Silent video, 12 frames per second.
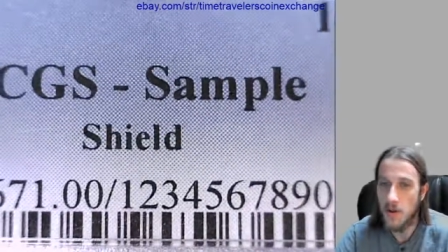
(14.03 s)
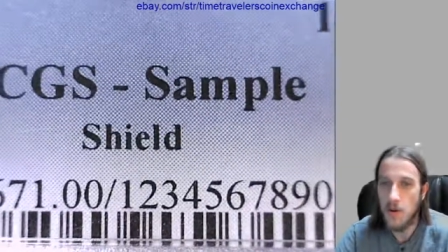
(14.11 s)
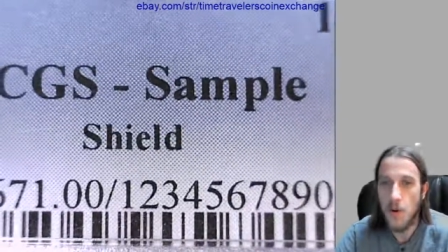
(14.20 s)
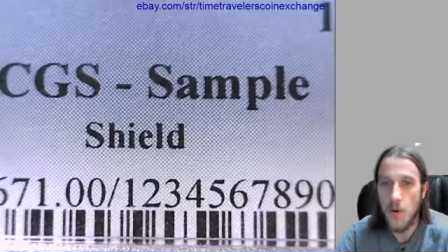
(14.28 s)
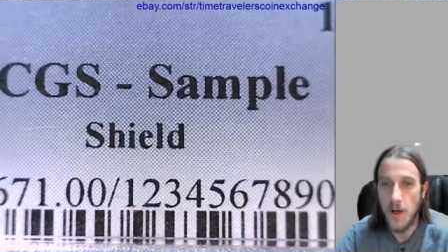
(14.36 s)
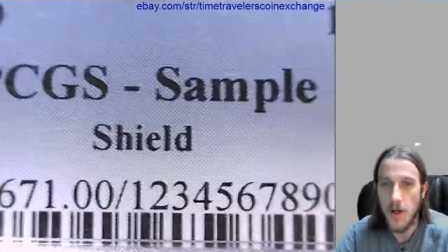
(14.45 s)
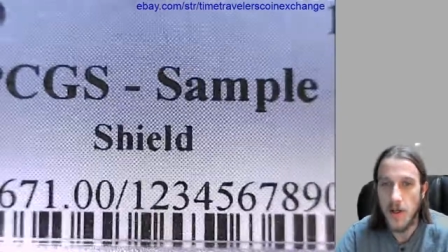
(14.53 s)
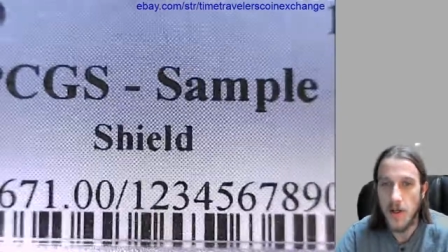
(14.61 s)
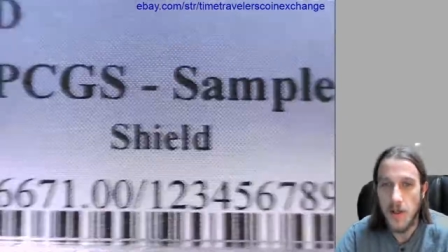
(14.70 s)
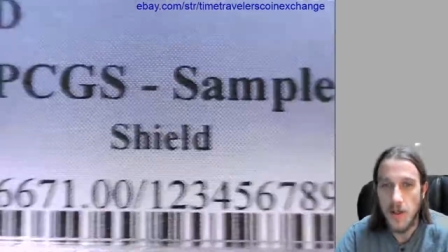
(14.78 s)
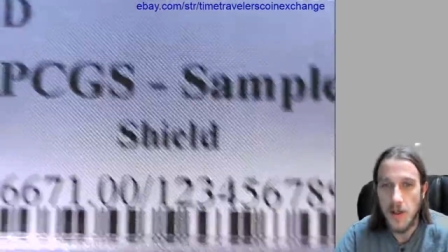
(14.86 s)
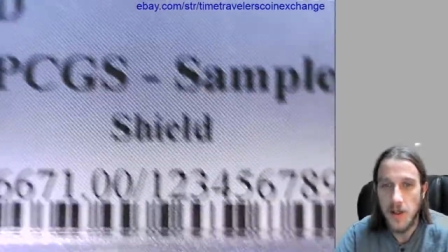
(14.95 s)
coin,
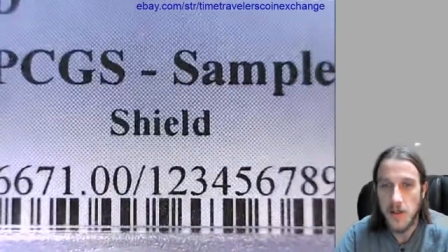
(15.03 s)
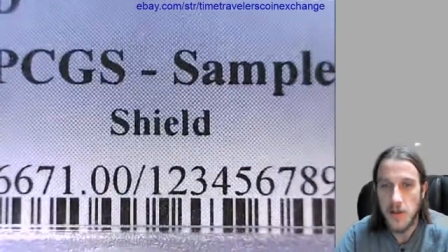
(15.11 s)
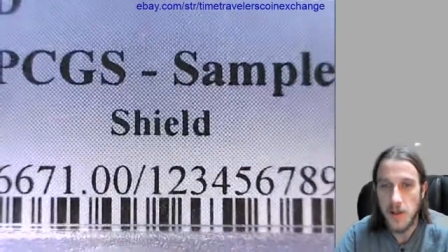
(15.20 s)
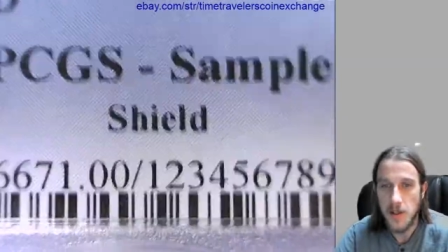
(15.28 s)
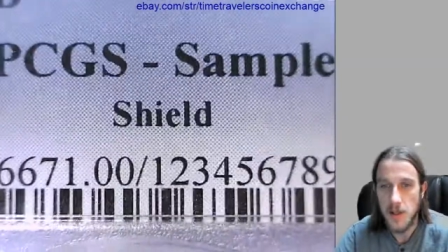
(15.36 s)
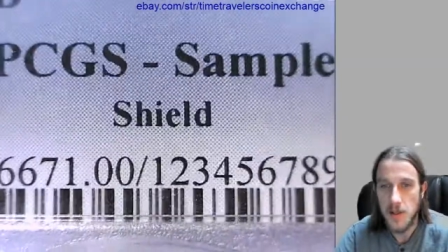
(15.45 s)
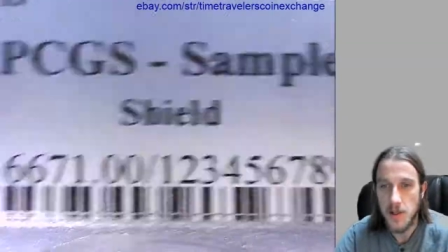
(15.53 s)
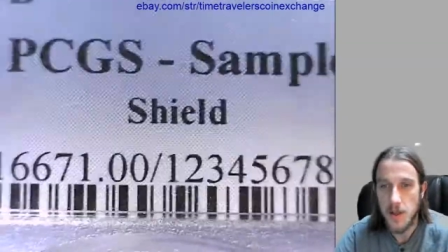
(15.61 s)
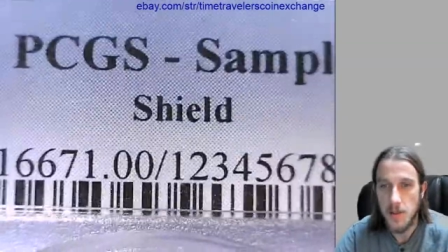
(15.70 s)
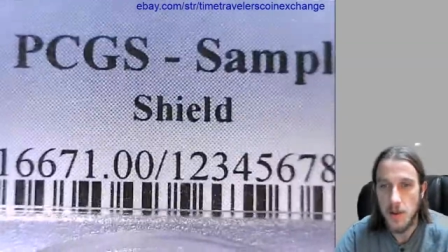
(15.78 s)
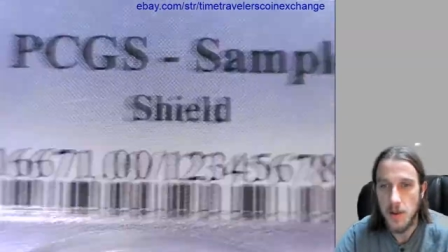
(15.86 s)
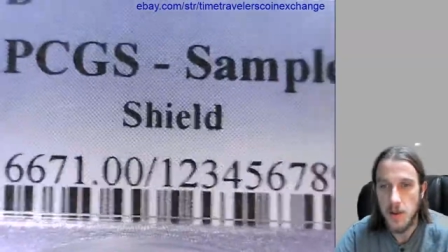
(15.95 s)
so it's a
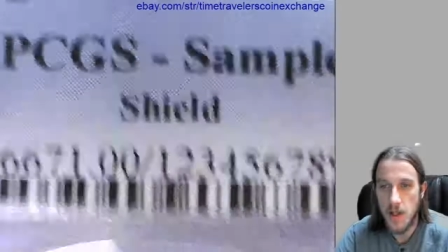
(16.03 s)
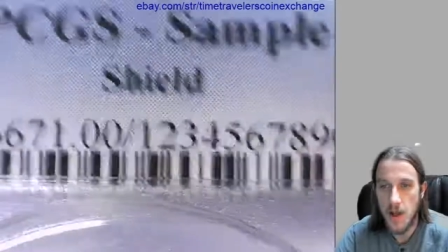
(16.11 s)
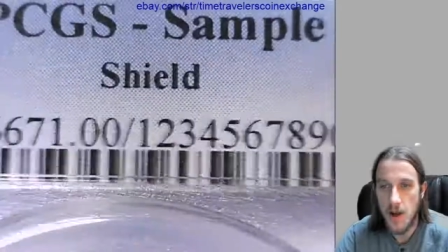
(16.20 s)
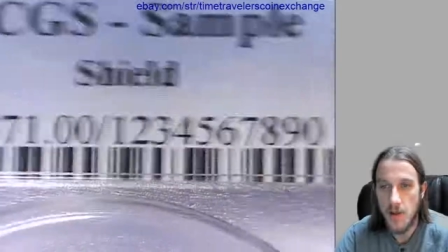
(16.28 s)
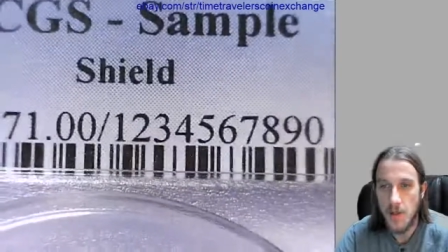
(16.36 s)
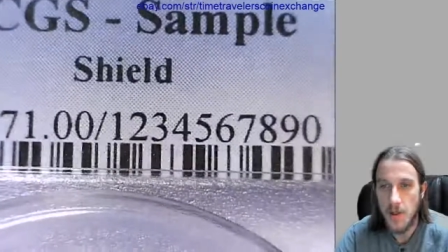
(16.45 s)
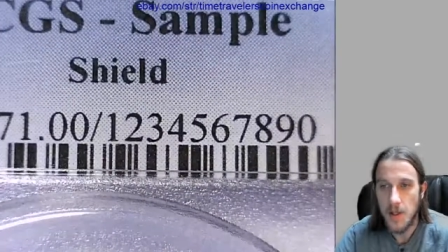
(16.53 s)
sample slab.